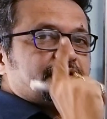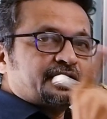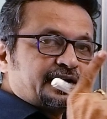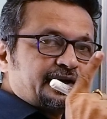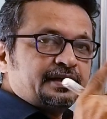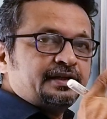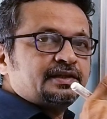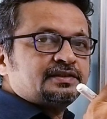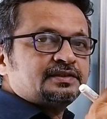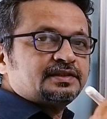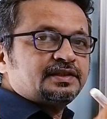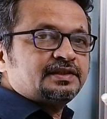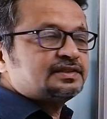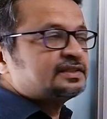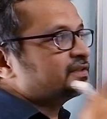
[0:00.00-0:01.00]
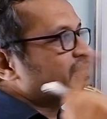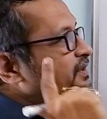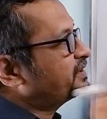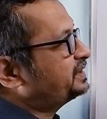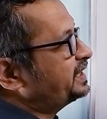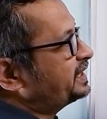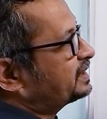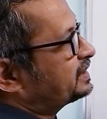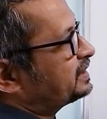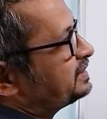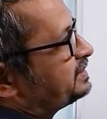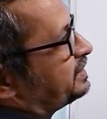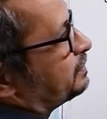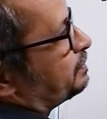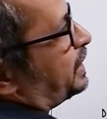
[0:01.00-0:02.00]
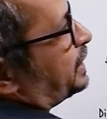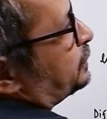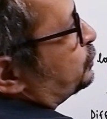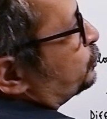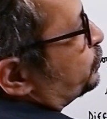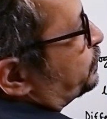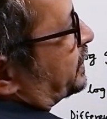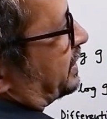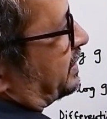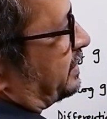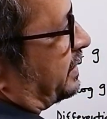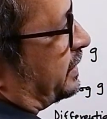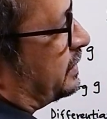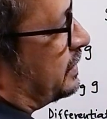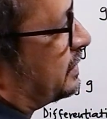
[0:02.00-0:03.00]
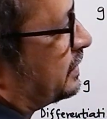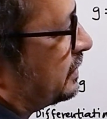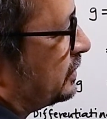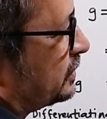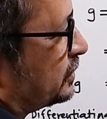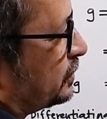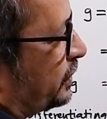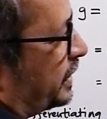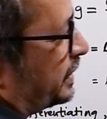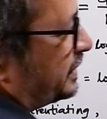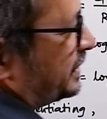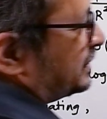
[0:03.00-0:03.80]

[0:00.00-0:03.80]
radius is decreasing by 2%, so it